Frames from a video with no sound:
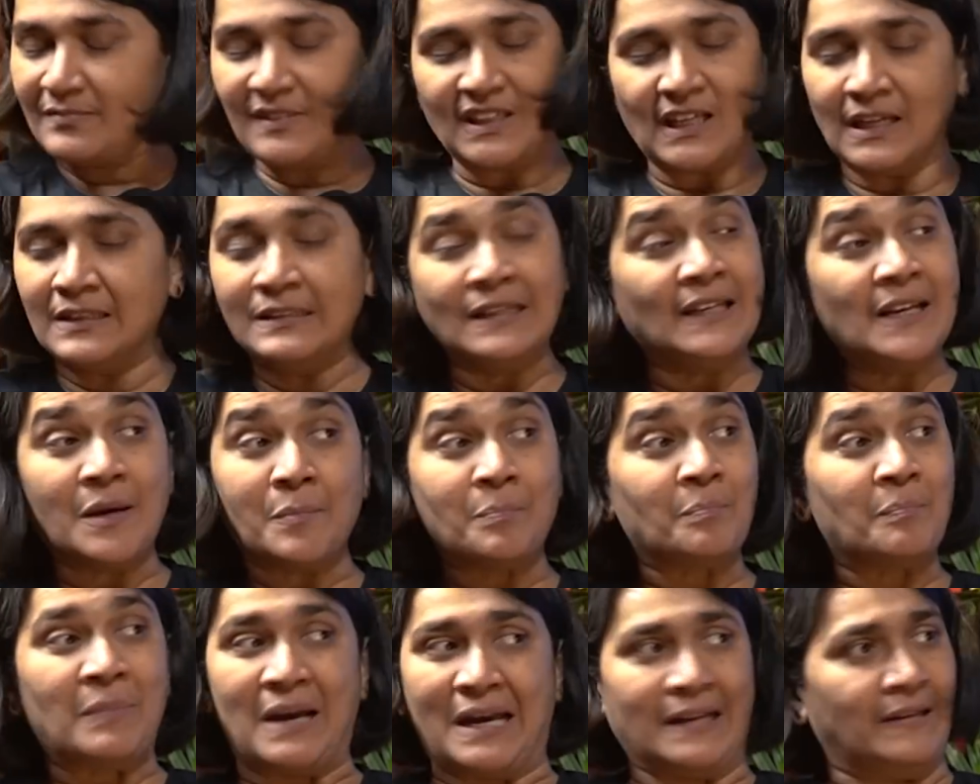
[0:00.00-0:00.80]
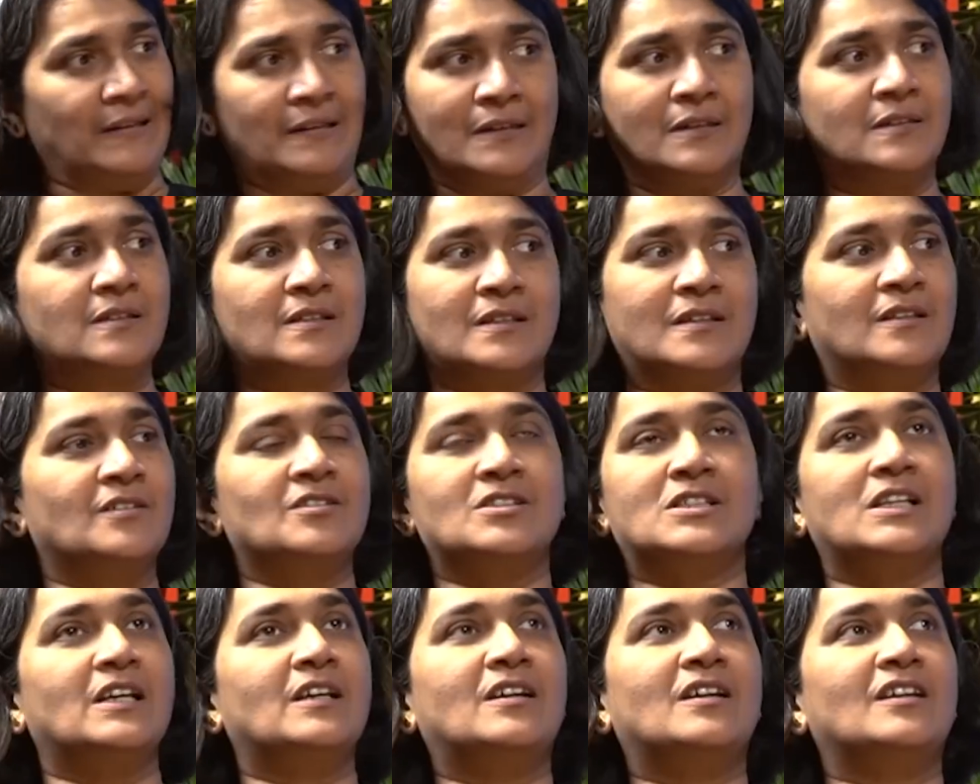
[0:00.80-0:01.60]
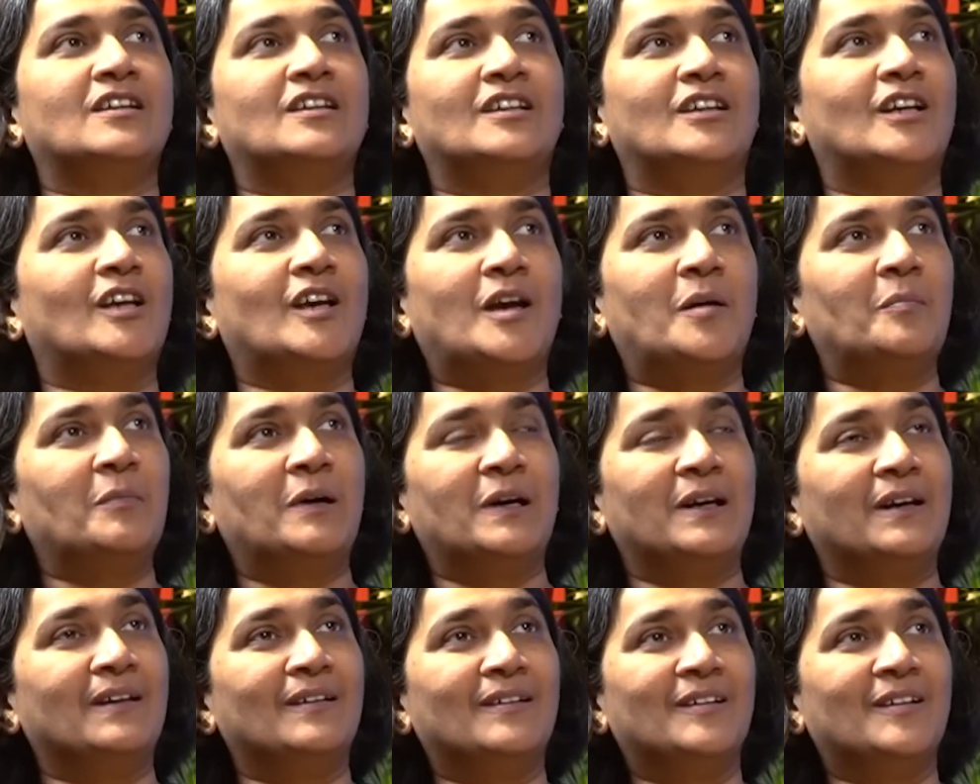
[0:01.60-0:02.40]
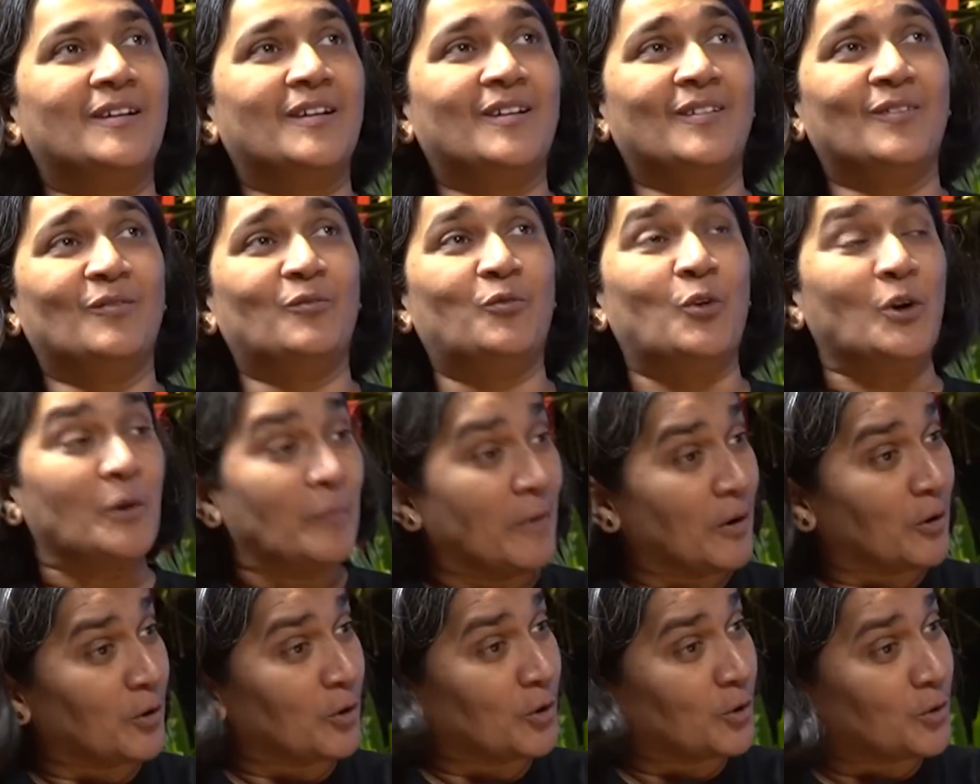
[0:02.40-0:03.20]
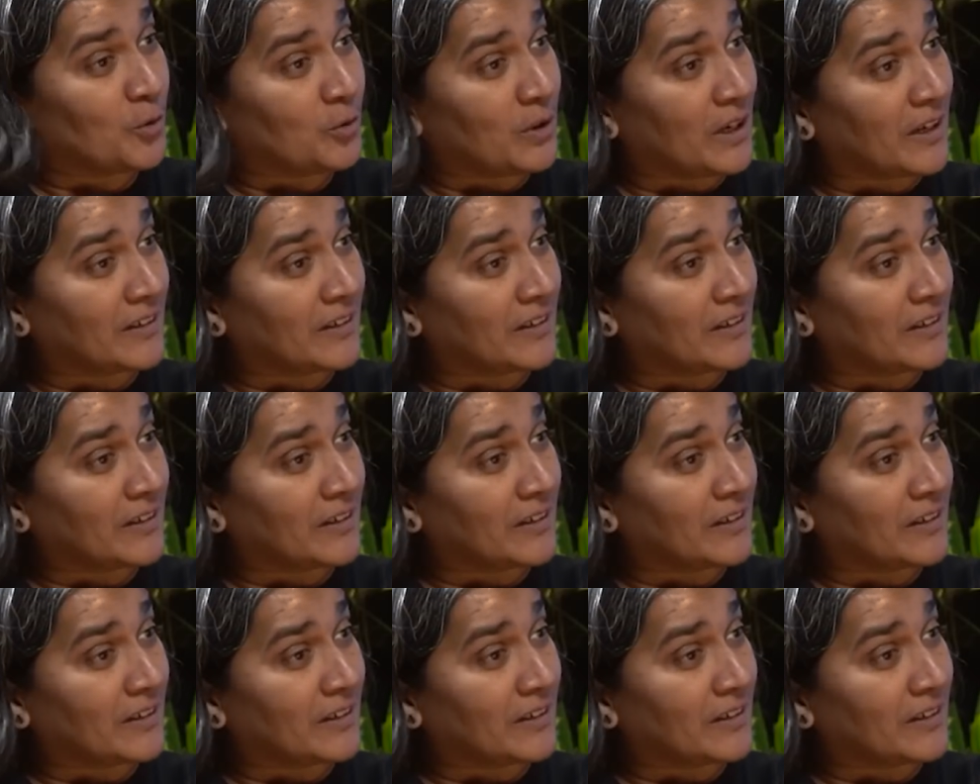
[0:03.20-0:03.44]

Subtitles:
And then I panicked and I was like, what am I going to do?